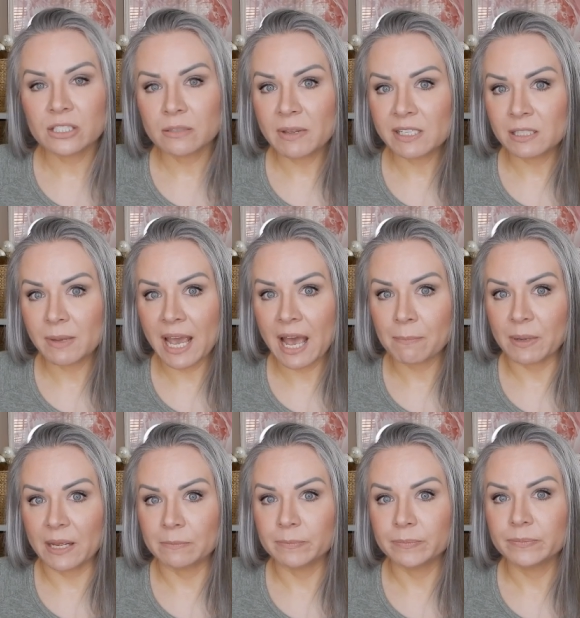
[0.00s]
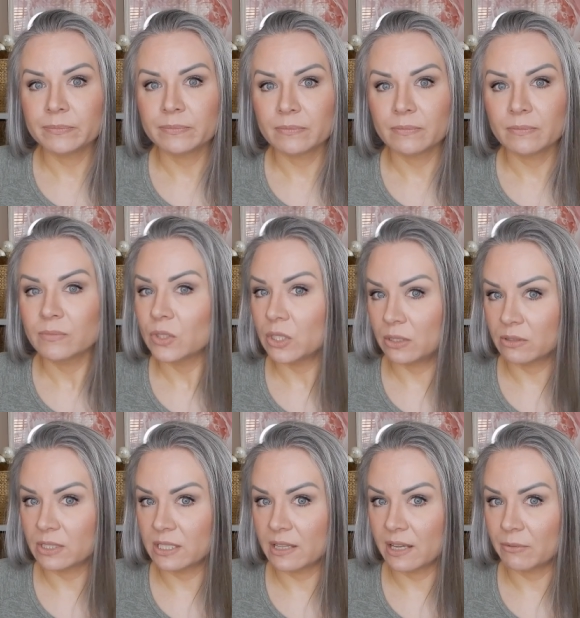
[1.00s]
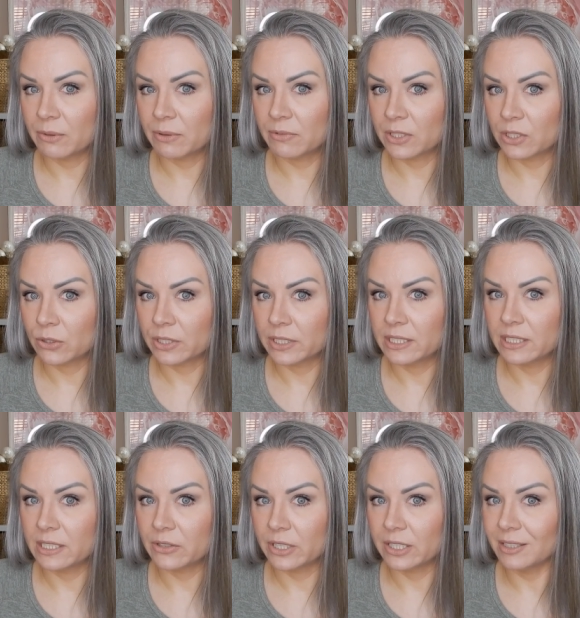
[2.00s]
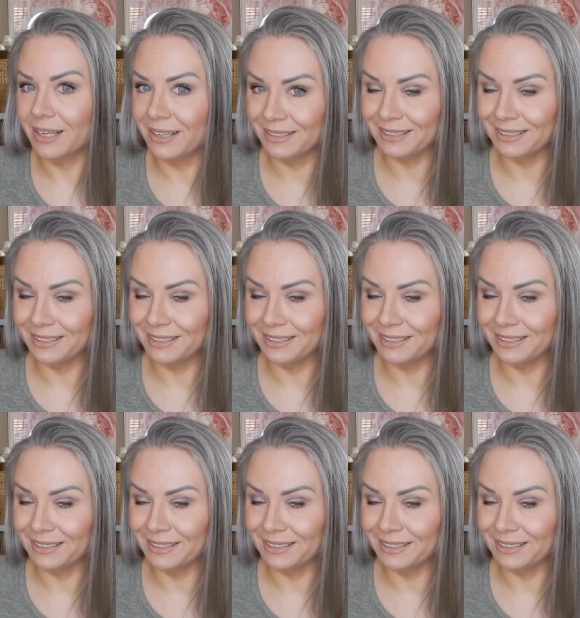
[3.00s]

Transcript: that just makes me happy. You don't see that with Victoria's Secret.